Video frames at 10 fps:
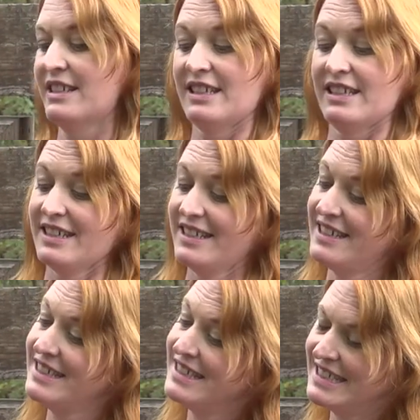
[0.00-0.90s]

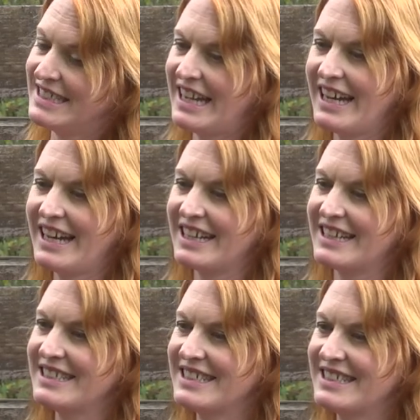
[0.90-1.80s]

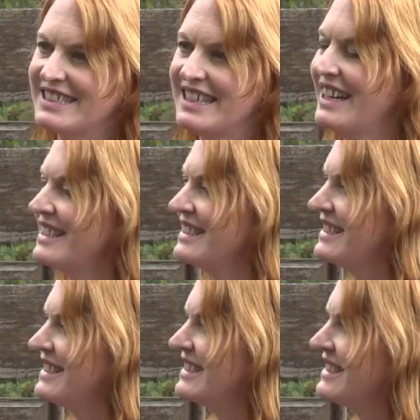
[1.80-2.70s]

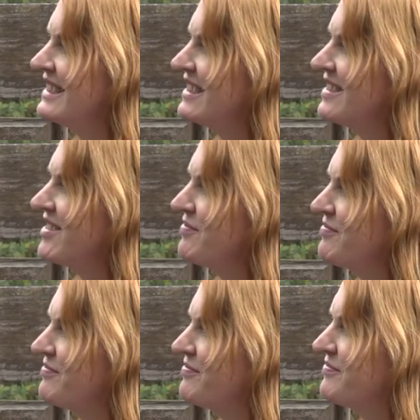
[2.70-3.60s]

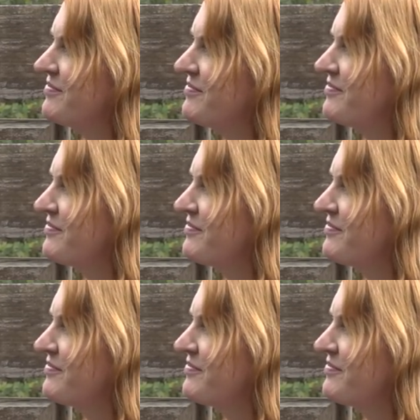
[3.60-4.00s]
This person isn't speaking.